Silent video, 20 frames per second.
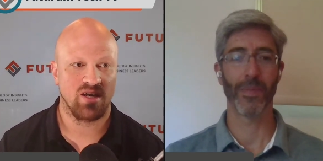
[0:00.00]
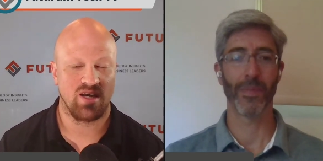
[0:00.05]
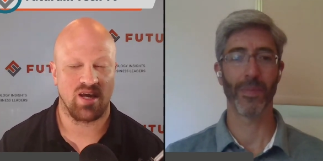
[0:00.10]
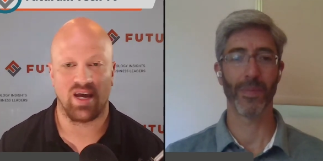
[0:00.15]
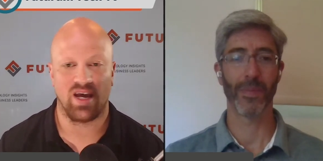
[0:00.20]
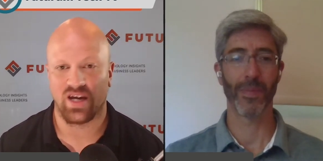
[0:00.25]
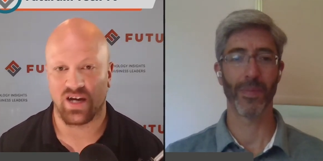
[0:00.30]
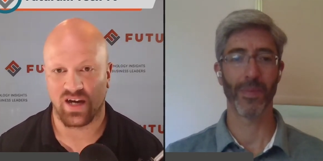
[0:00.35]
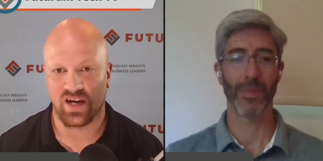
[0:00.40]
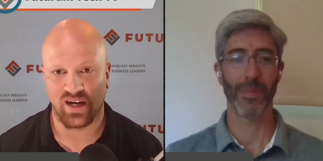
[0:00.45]

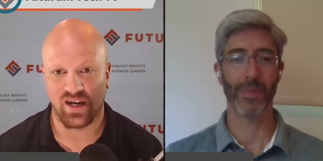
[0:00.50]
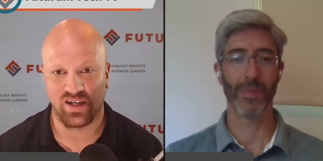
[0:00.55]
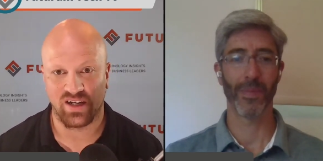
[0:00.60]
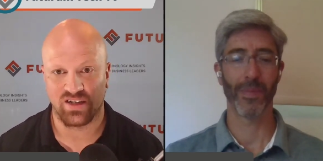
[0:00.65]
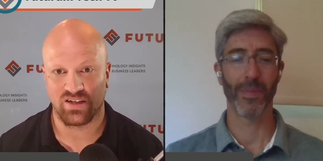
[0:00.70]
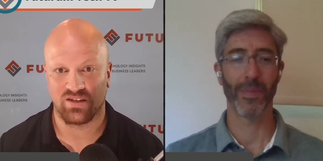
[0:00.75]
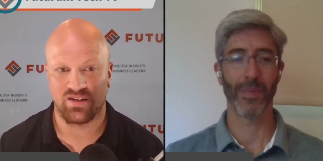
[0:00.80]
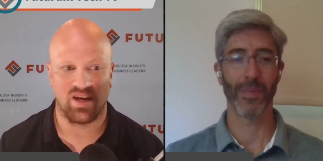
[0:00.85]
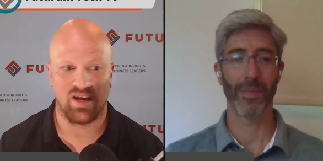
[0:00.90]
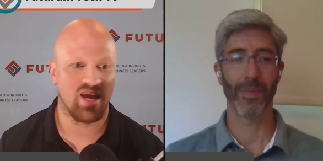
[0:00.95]
Speaker 1: AI
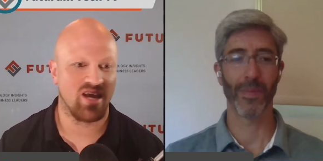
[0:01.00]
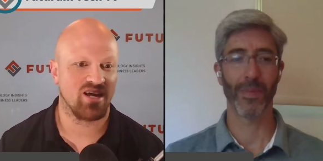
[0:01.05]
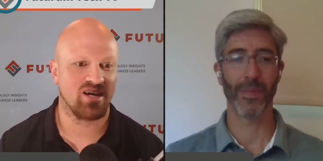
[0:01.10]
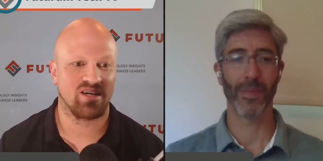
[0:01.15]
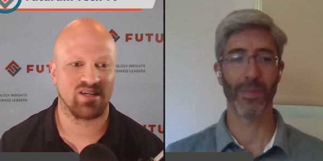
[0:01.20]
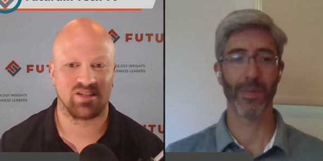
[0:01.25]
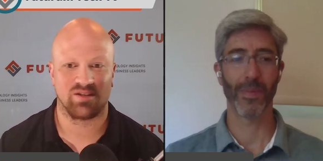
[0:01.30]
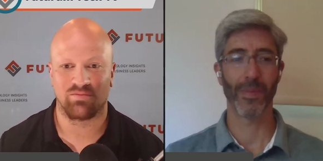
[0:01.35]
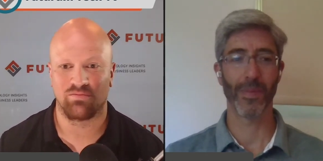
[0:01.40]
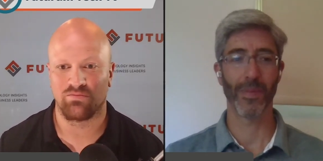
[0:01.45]
and
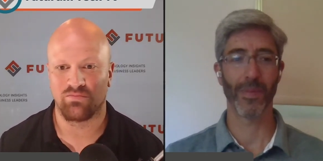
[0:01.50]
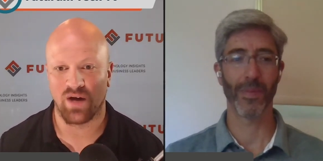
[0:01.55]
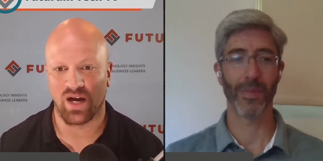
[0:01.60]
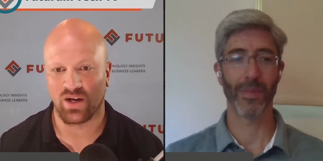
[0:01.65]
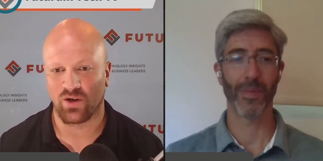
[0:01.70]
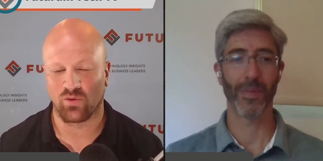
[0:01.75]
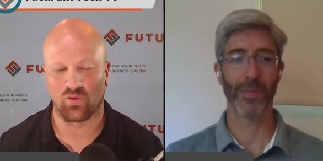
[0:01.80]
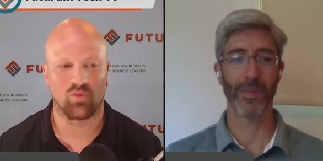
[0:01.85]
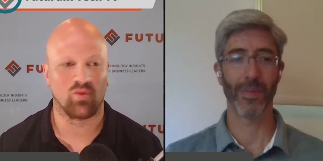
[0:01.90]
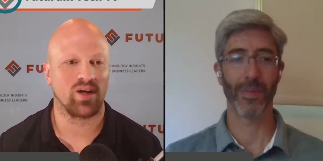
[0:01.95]
AI's
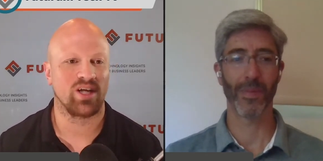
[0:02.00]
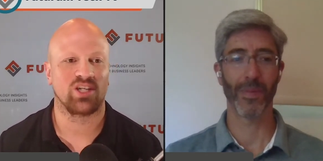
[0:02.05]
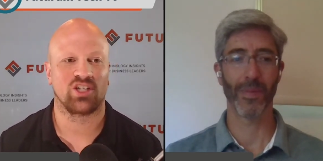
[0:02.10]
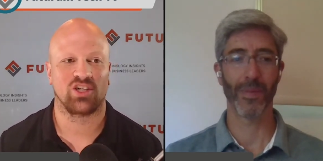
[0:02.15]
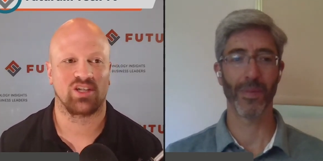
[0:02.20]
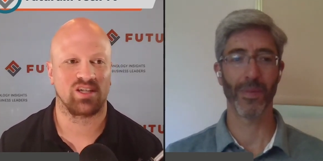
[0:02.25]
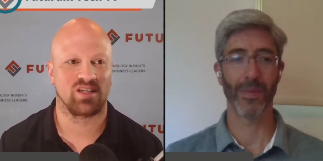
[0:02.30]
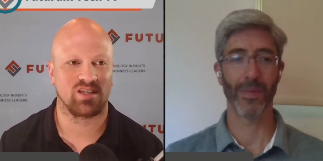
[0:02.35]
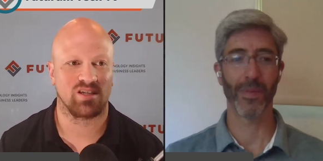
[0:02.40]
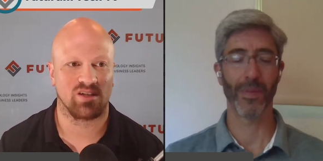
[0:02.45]

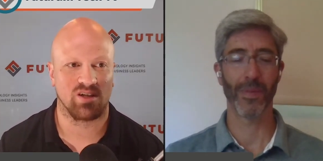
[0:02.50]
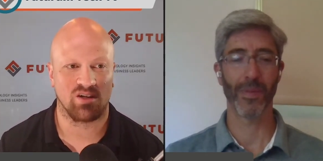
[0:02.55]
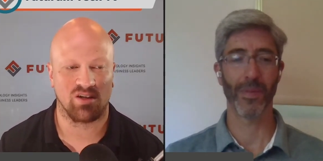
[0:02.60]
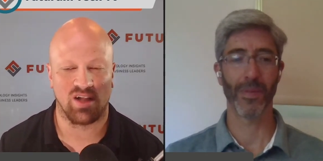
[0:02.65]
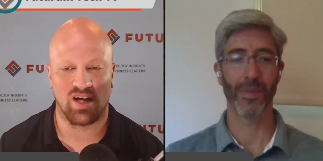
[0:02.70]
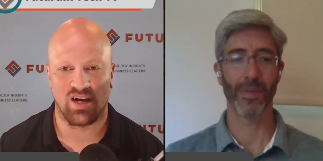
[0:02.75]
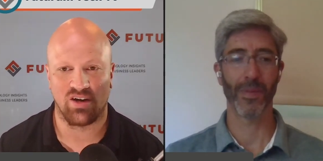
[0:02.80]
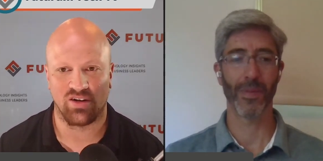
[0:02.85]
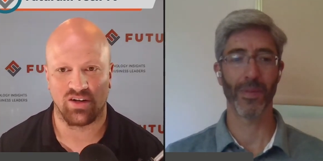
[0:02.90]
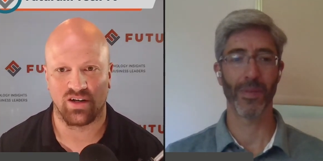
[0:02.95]
migration into the cloud.